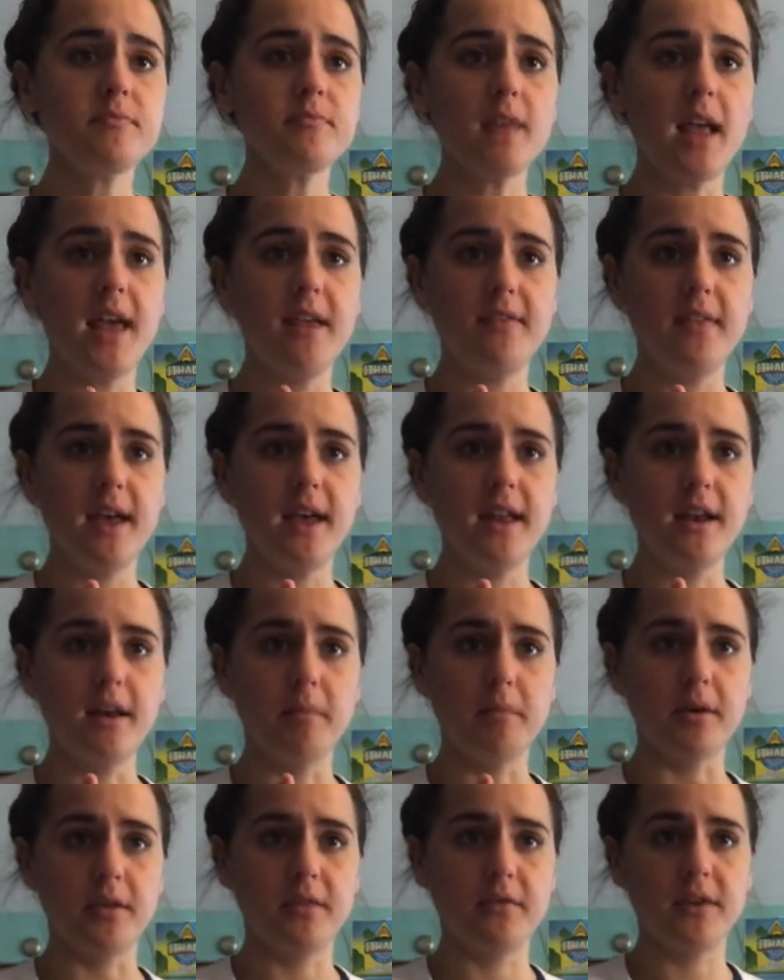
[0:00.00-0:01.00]
And then
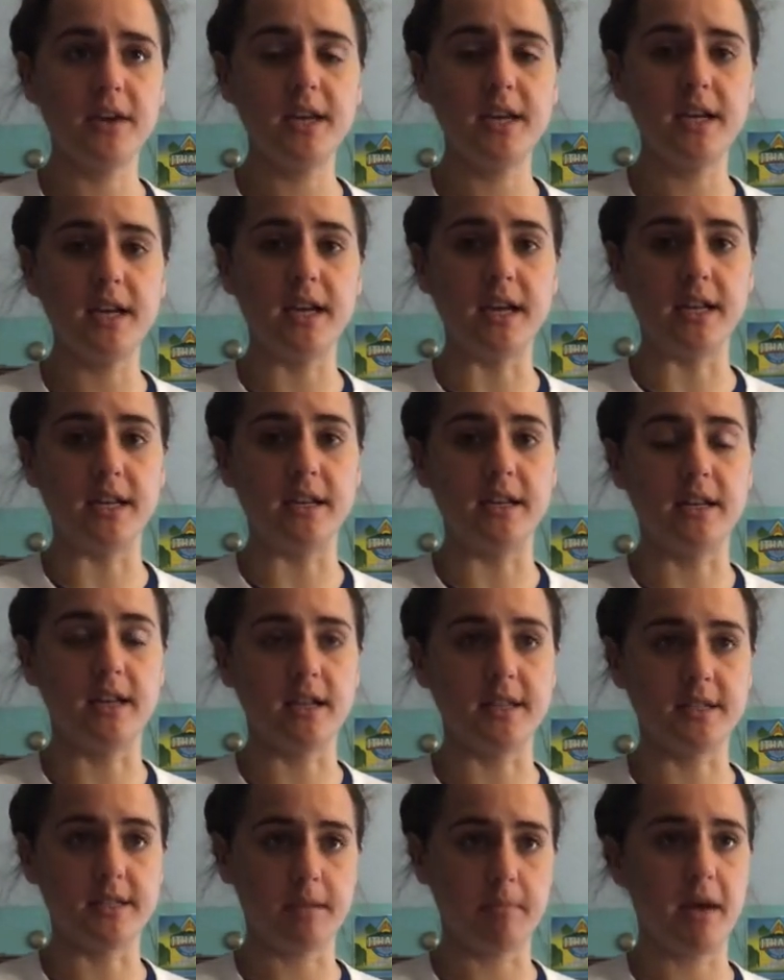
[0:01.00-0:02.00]
number 3, it
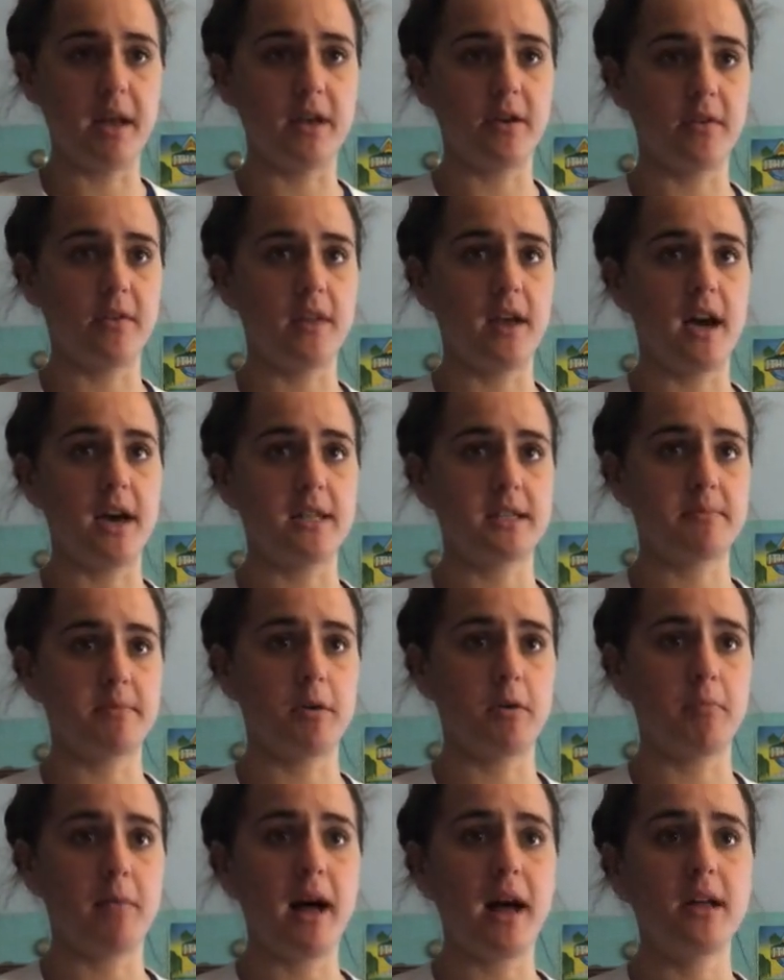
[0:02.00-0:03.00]
does depend on the
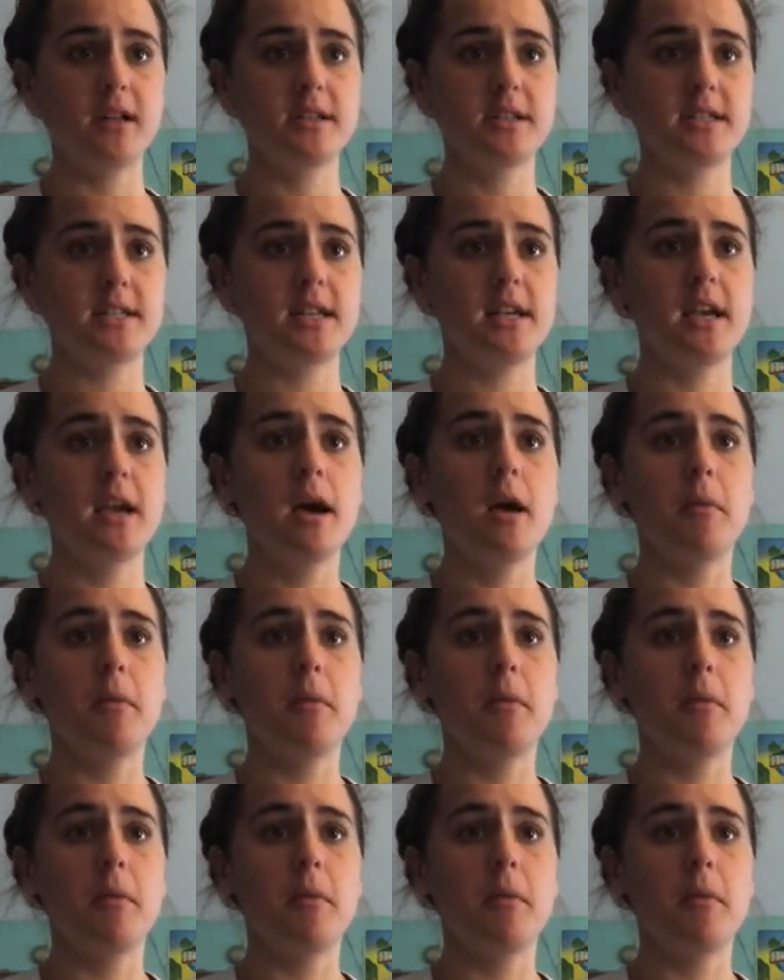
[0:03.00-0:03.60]
hospital policy,